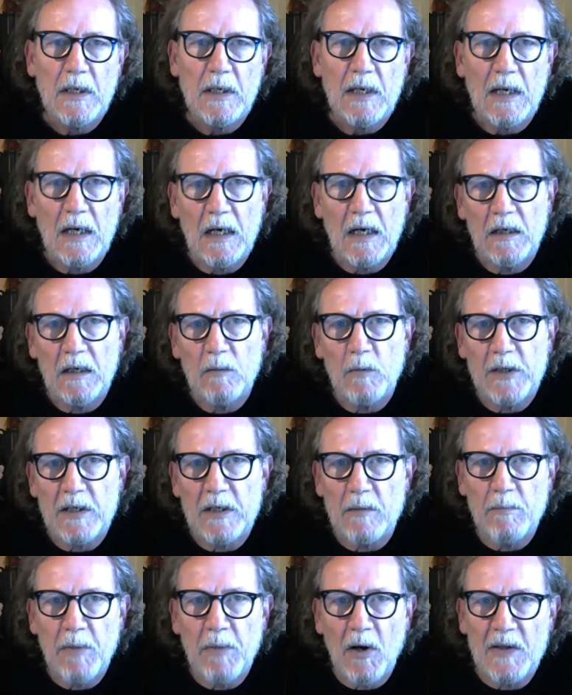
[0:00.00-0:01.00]
And we
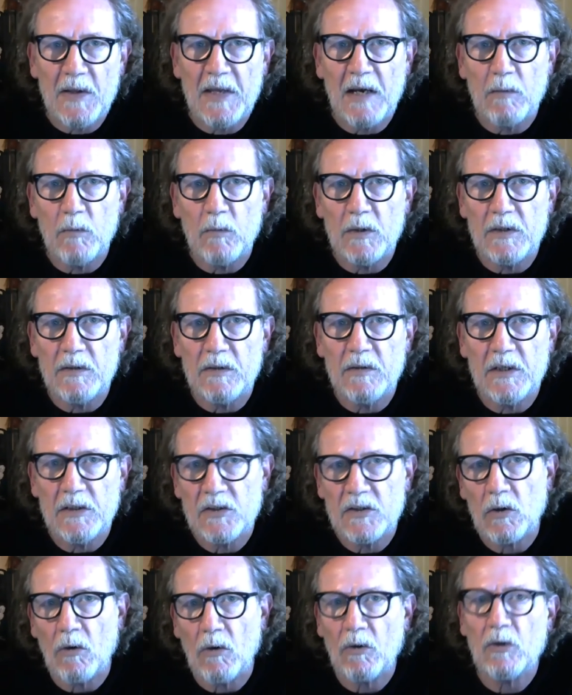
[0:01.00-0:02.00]
combine that with the
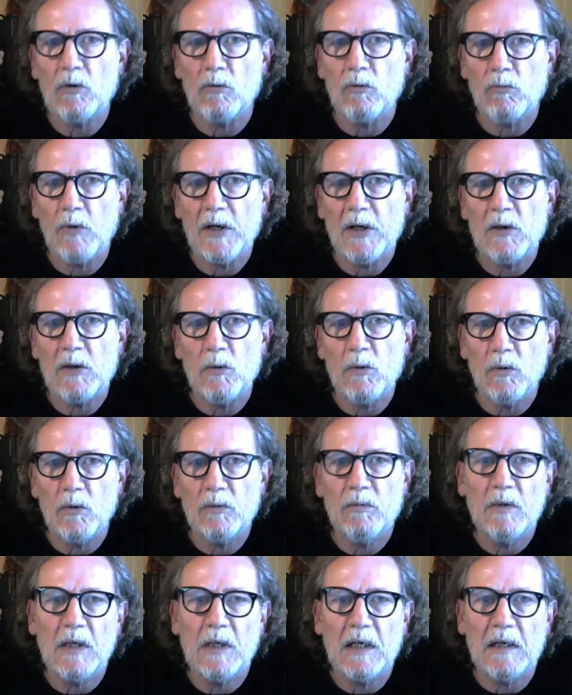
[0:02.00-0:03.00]
historical
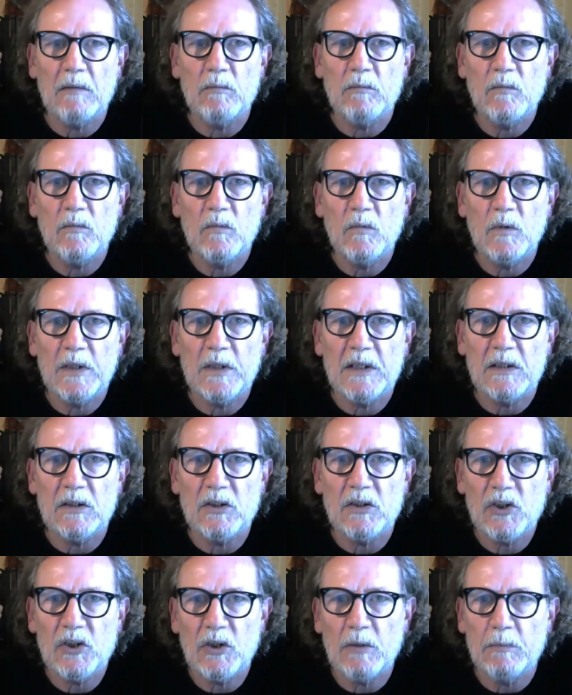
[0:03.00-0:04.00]
record, we can
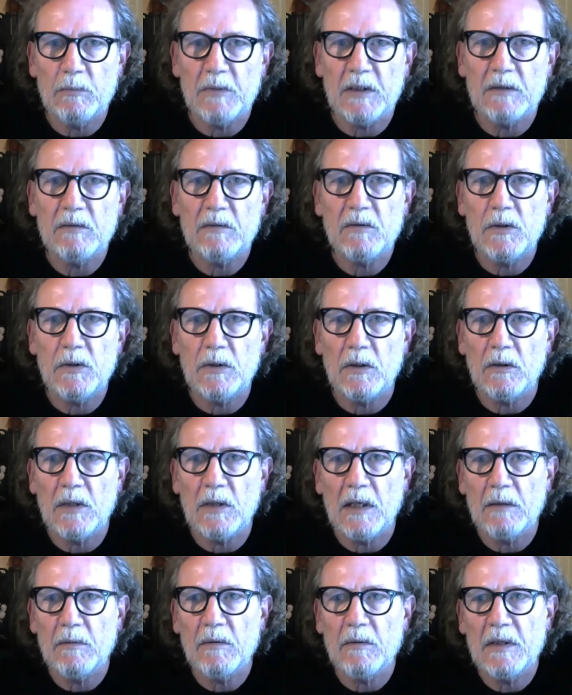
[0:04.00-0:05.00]
assume that,
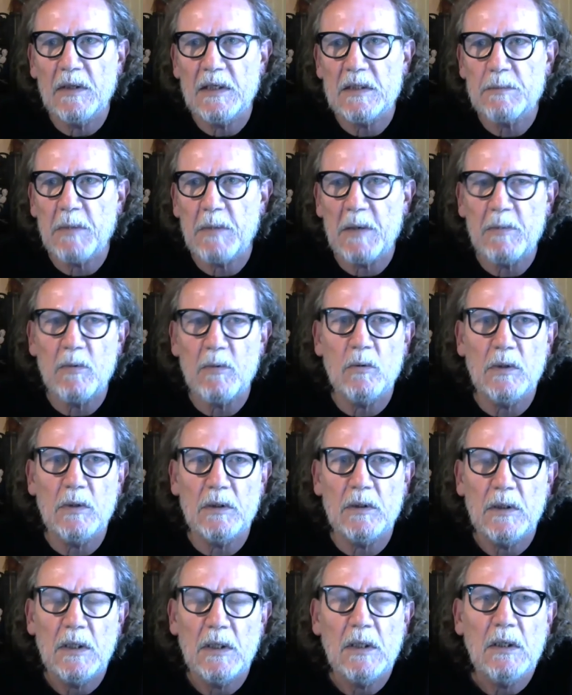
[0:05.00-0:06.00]
these people
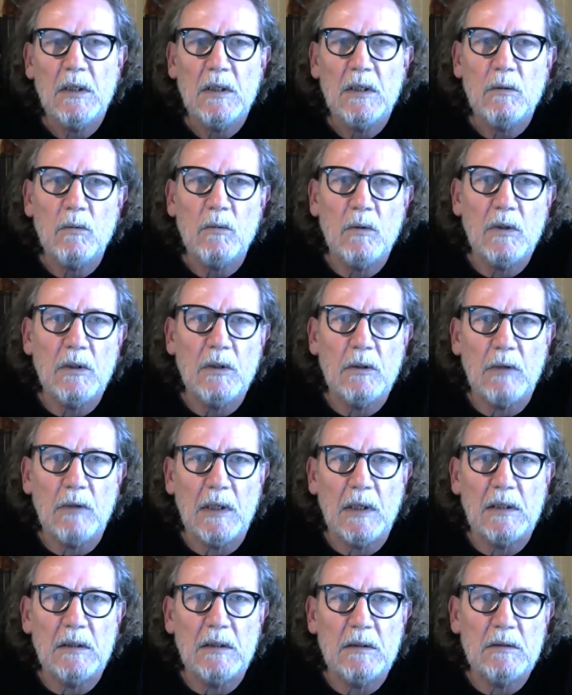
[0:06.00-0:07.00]

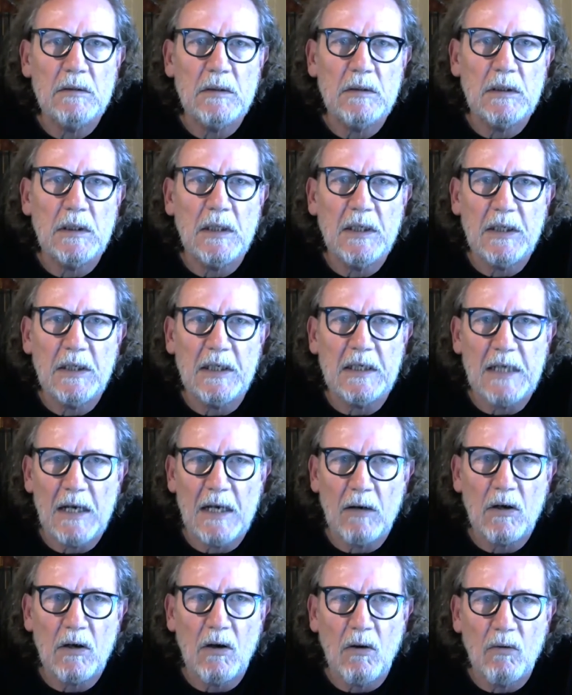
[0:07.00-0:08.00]
were hitting the
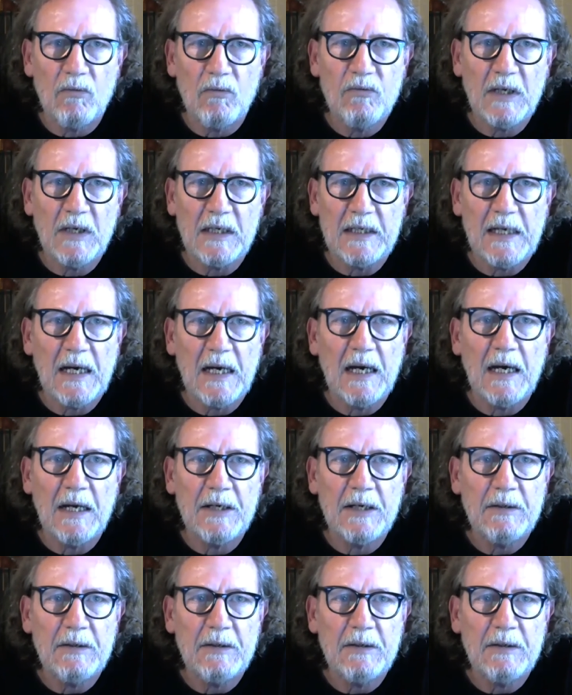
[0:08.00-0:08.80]
alcohol fairly hard.